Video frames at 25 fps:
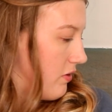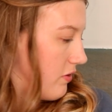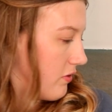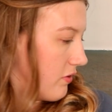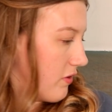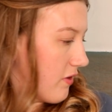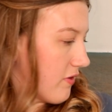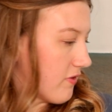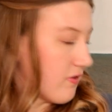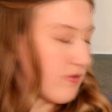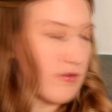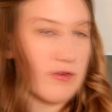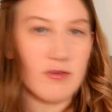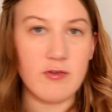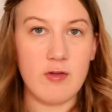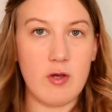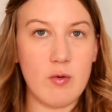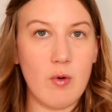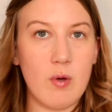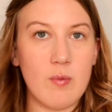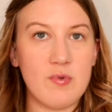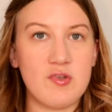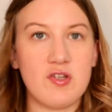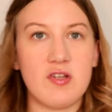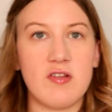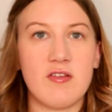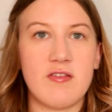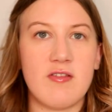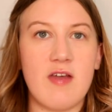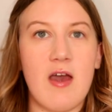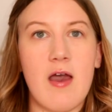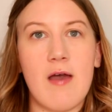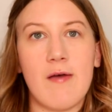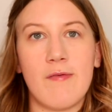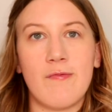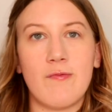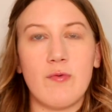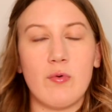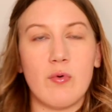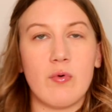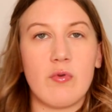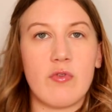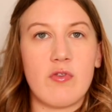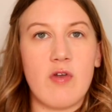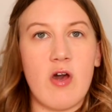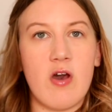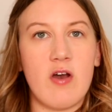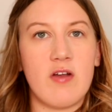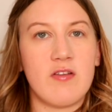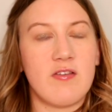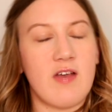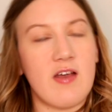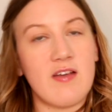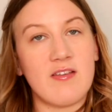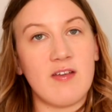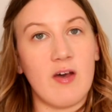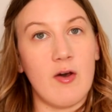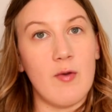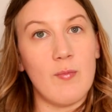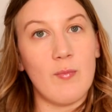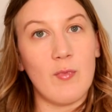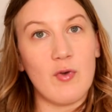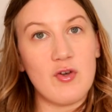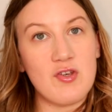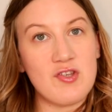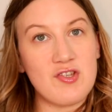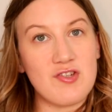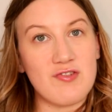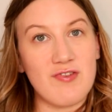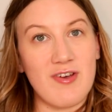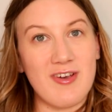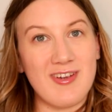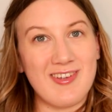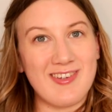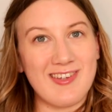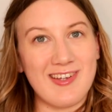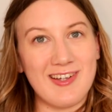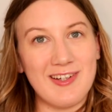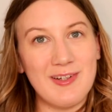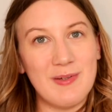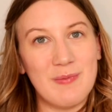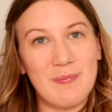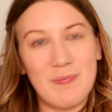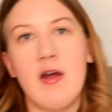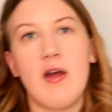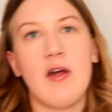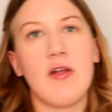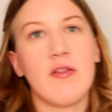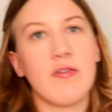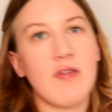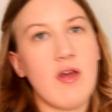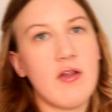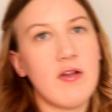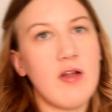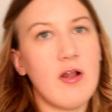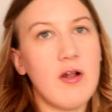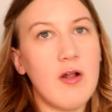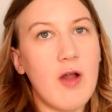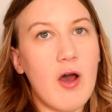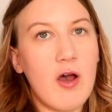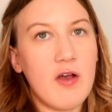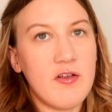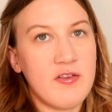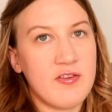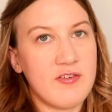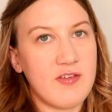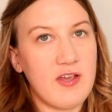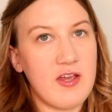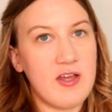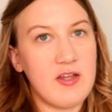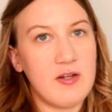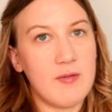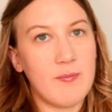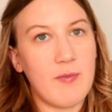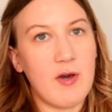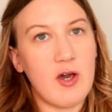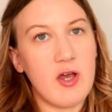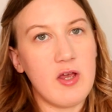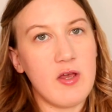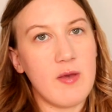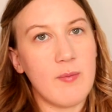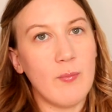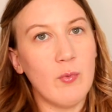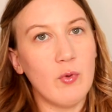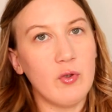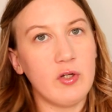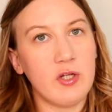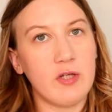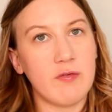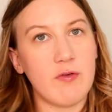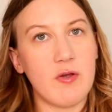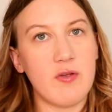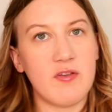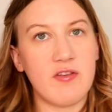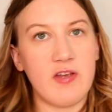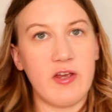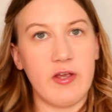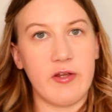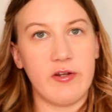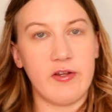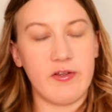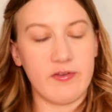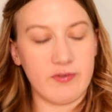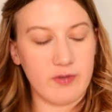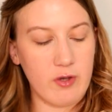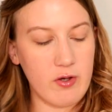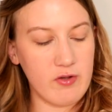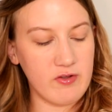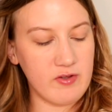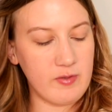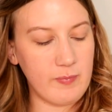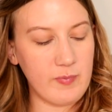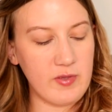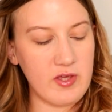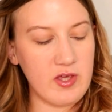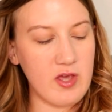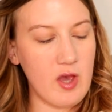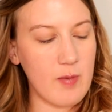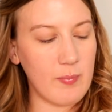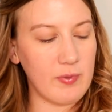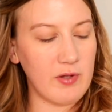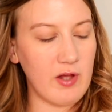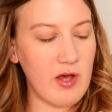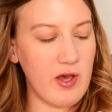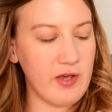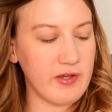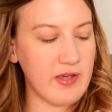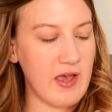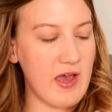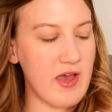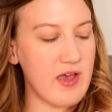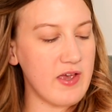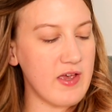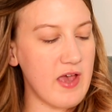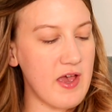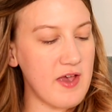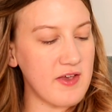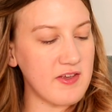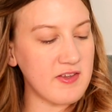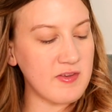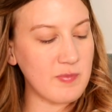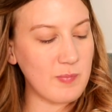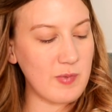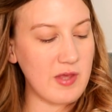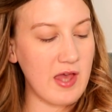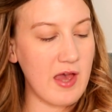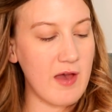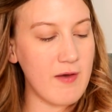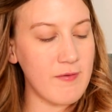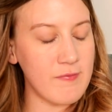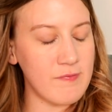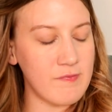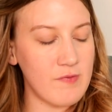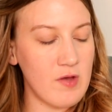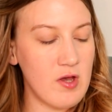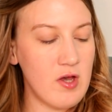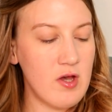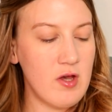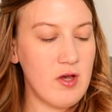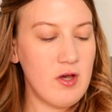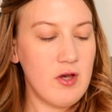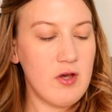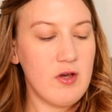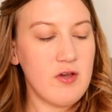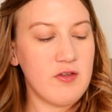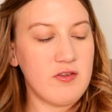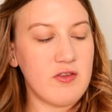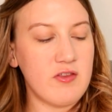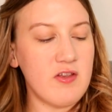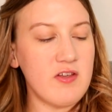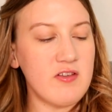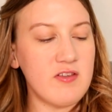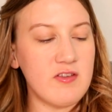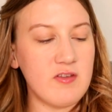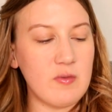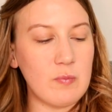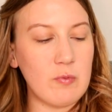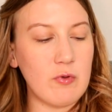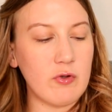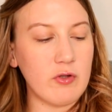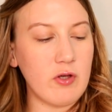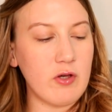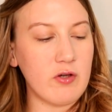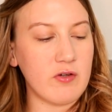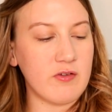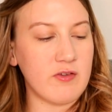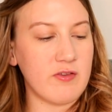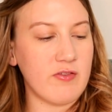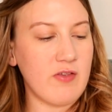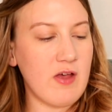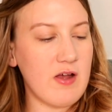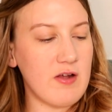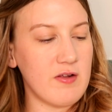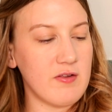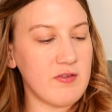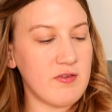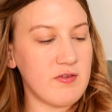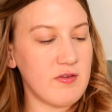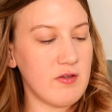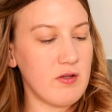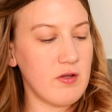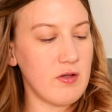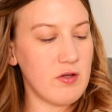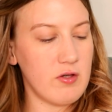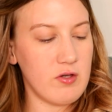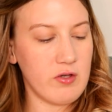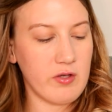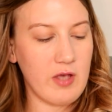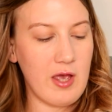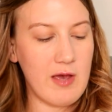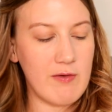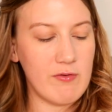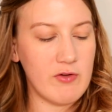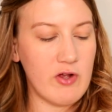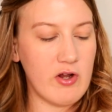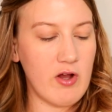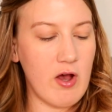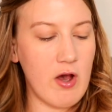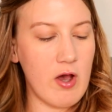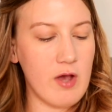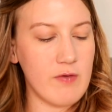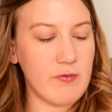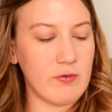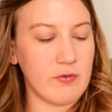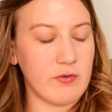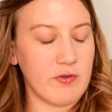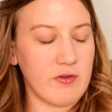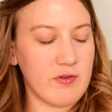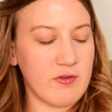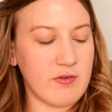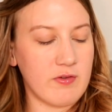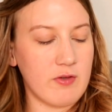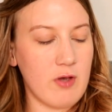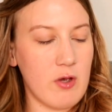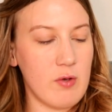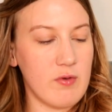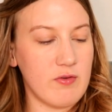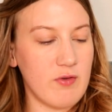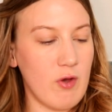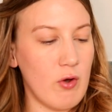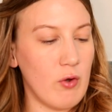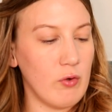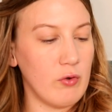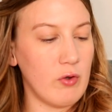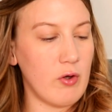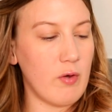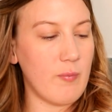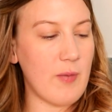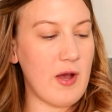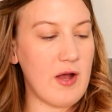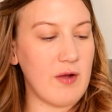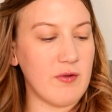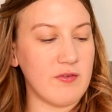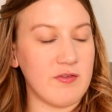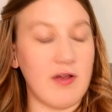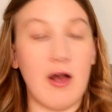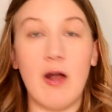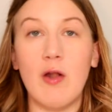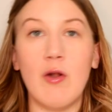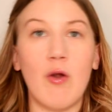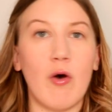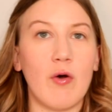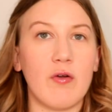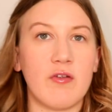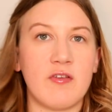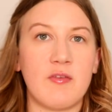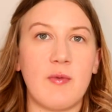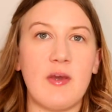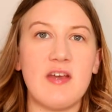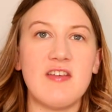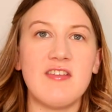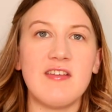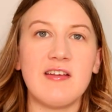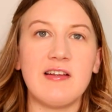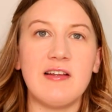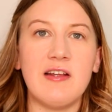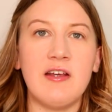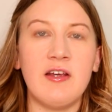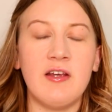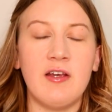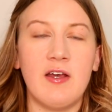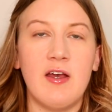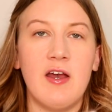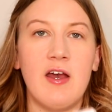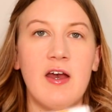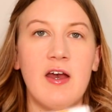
Yeah, so there's two options there for the daytime moisturising. Then last in my morning routine is going to be applying a SPF. So this is a product that Caroline Hiron goes on about a lot. So basically,